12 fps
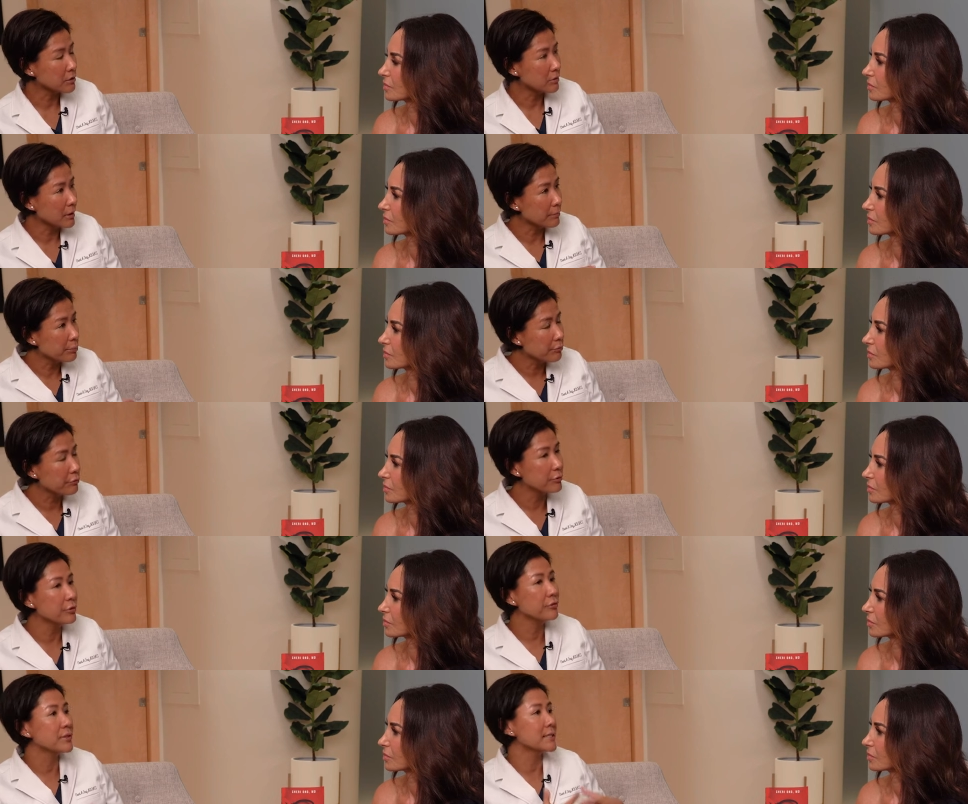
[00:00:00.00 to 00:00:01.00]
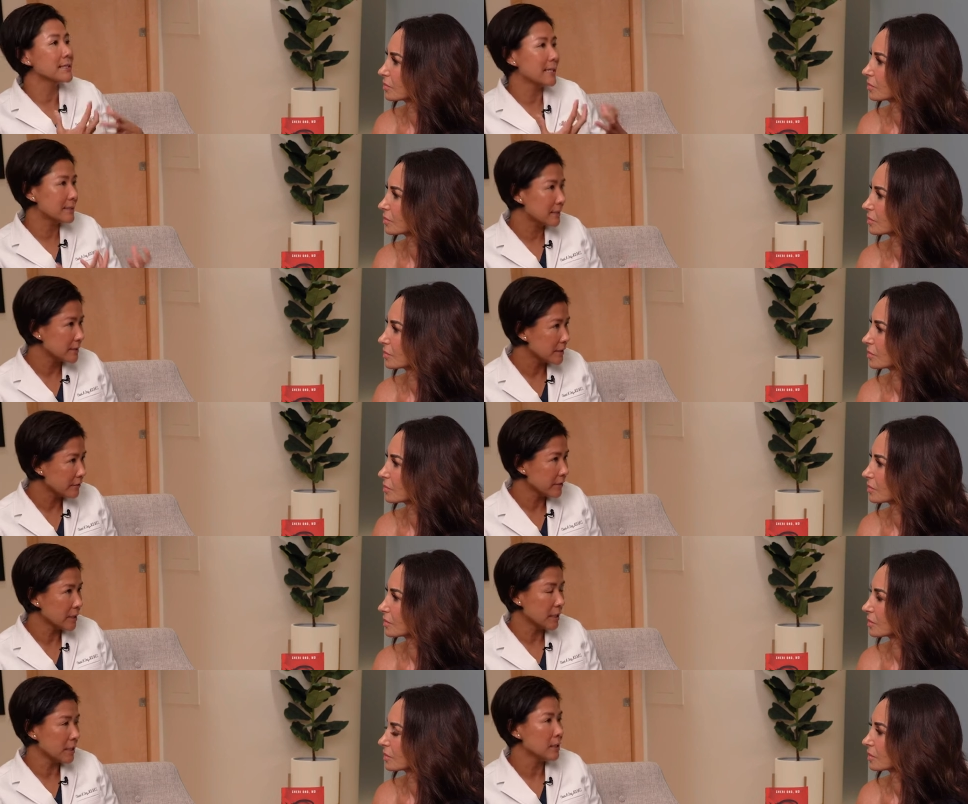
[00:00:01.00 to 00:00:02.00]
Speaker 1: to improve the
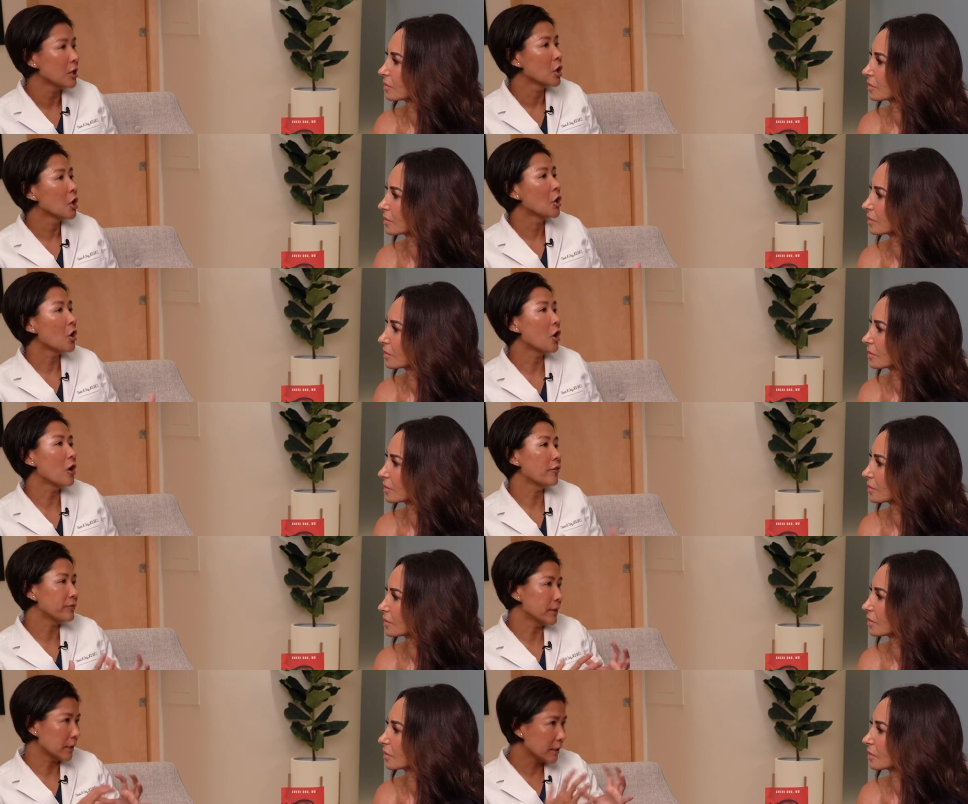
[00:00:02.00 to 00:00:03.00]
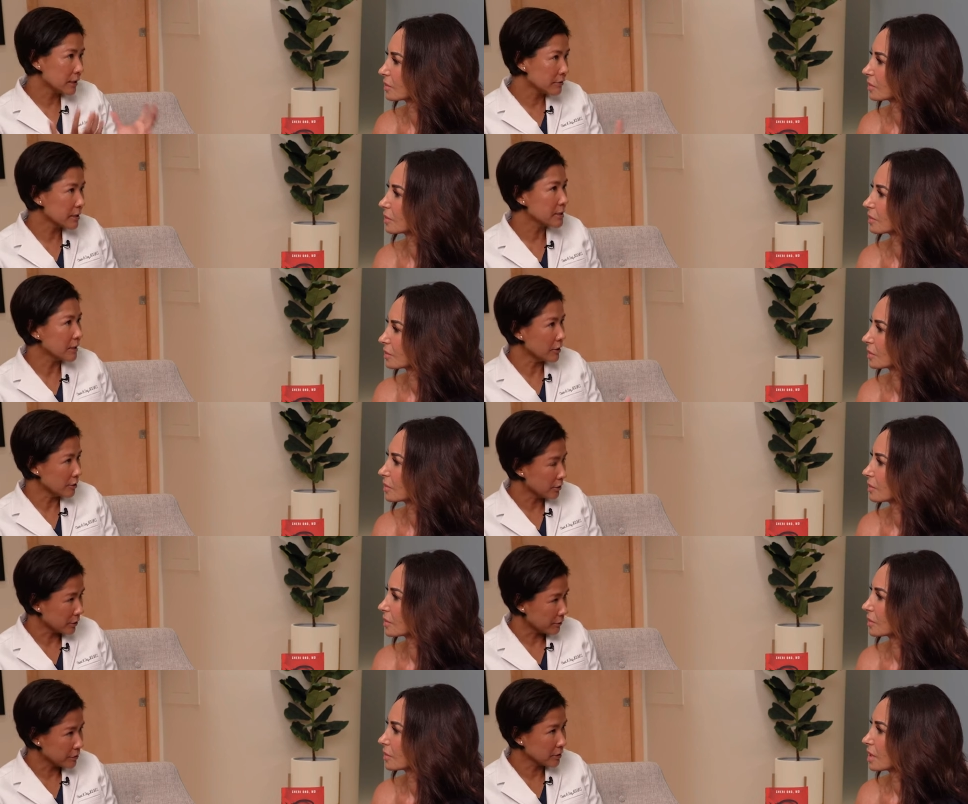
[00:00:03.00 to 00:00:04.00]
sensitivity of the clitoris and the
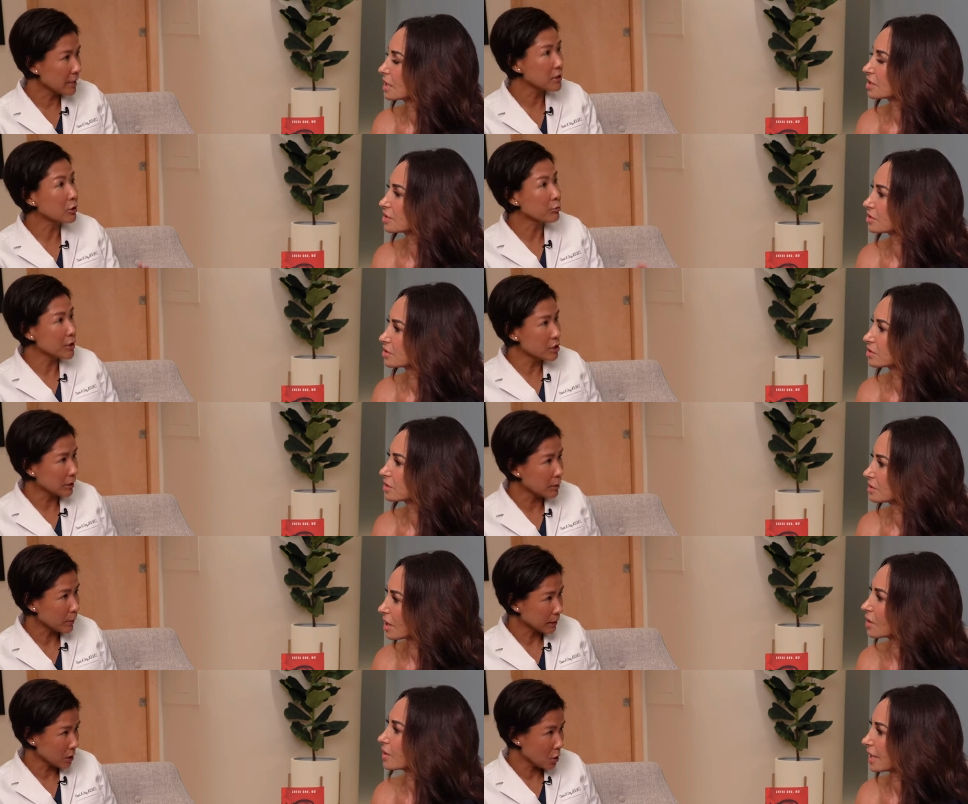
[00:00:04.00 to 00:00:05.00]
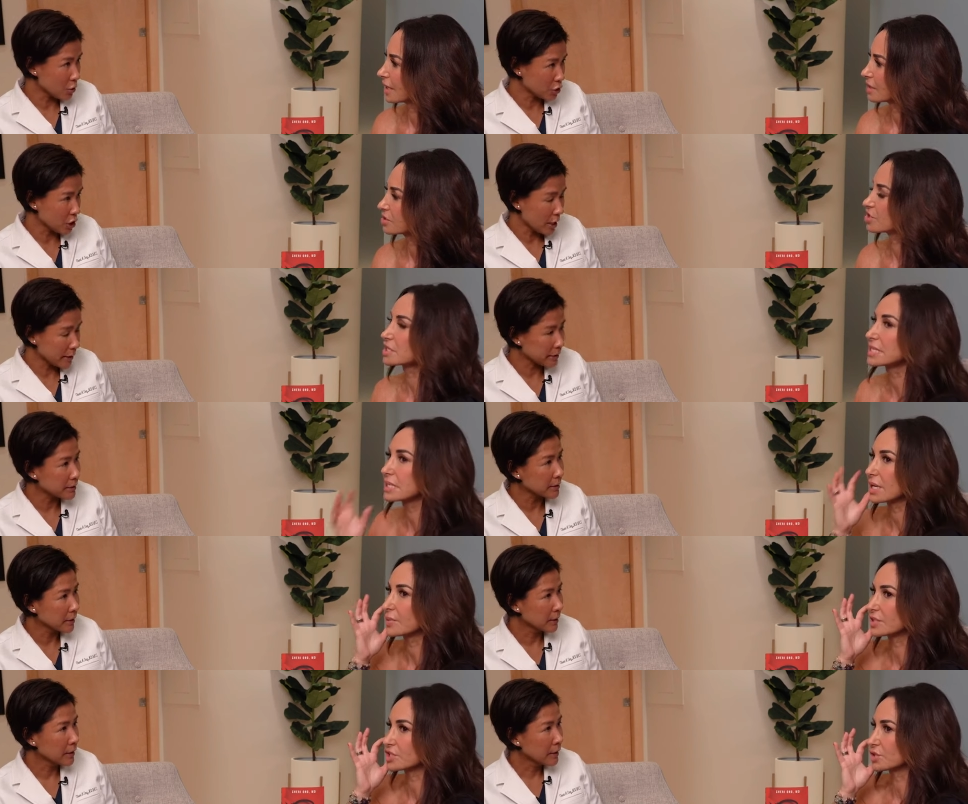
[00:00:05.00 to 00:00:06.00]
nerve. So that's originally what okay. the O shot Just is. like
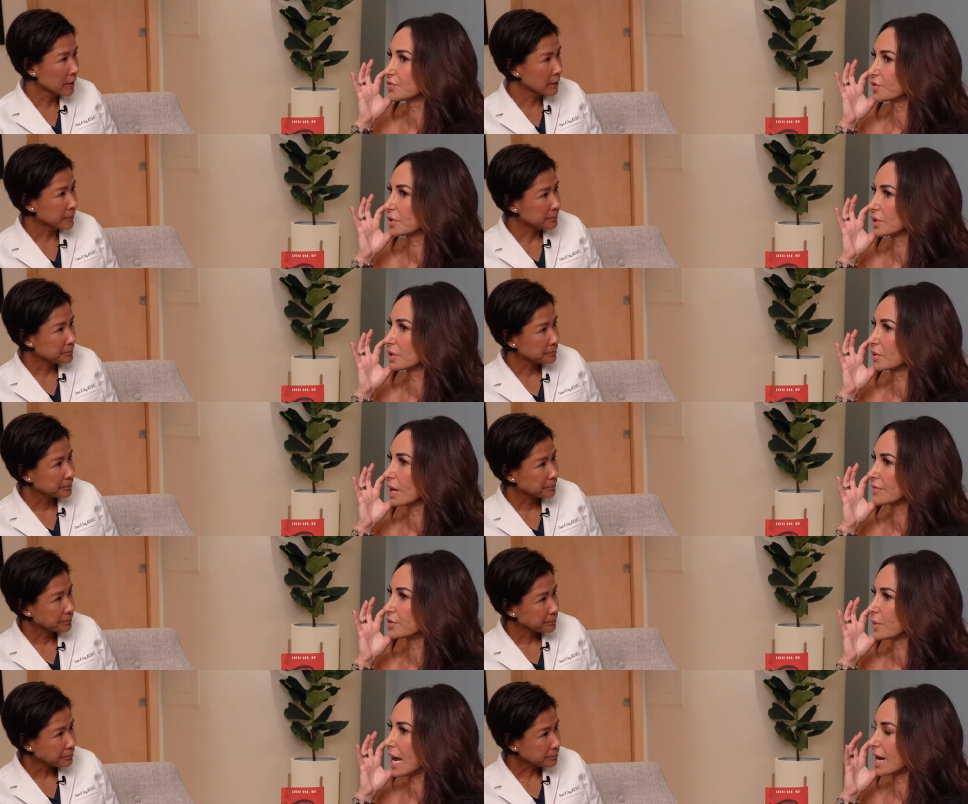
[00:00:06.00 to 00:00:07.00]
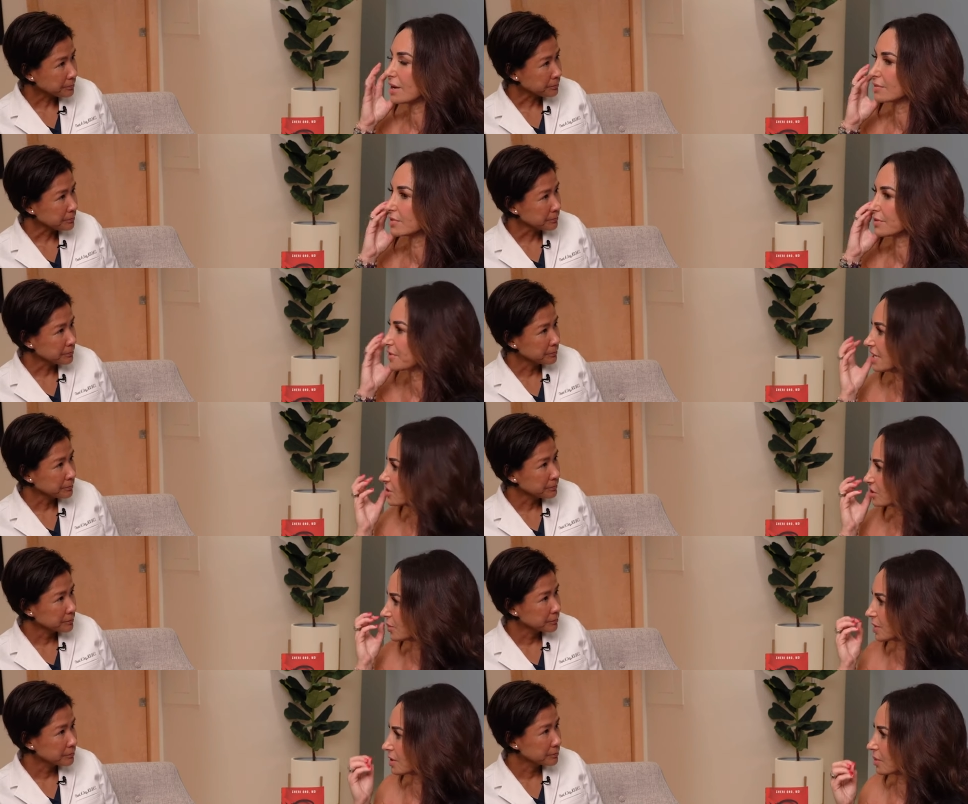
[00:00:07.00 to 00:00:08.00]
Speaker 2: they would do for if you have a
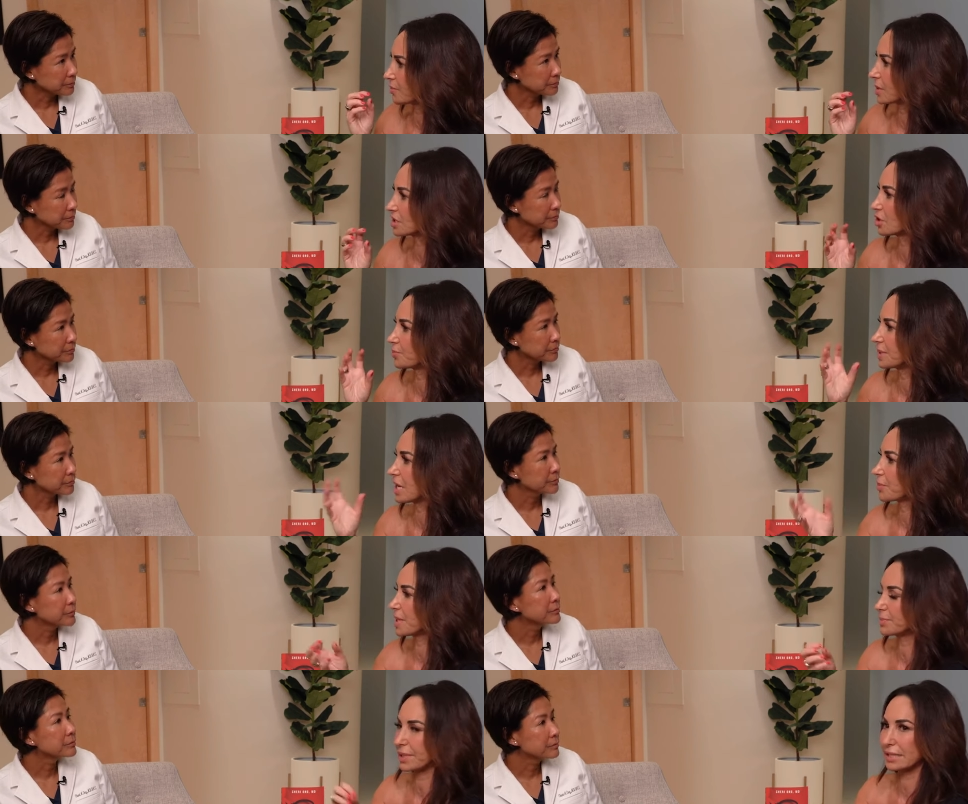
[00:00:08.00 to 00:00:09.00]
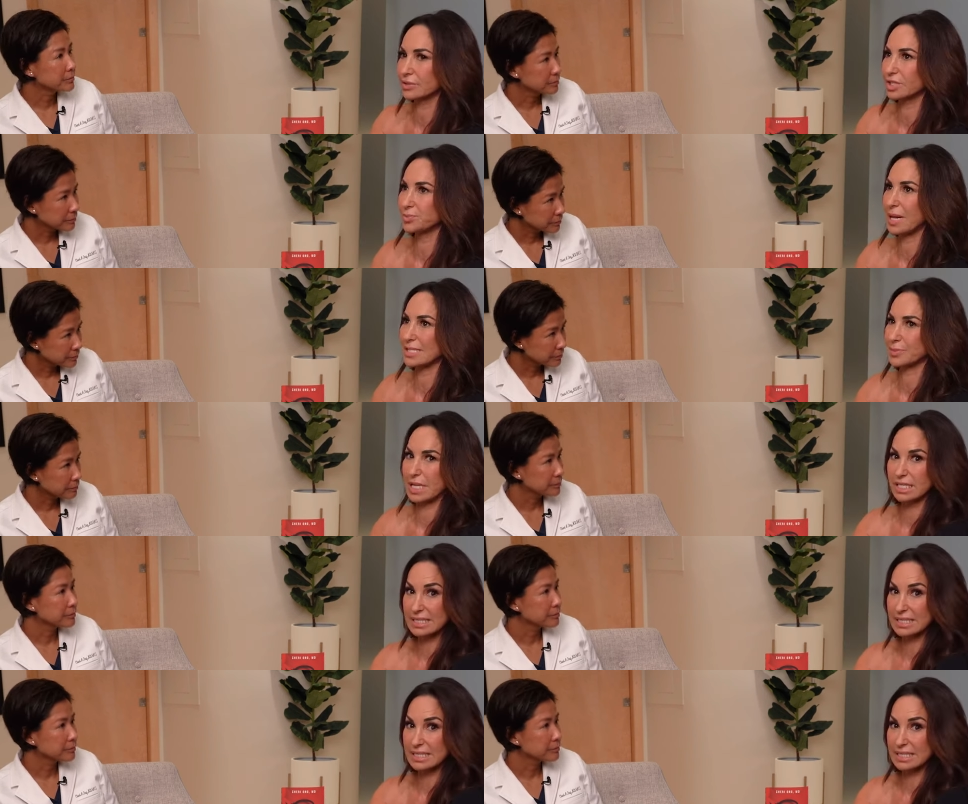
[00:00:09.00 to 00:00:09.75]
facial with so PRP platelet-rich plasma, they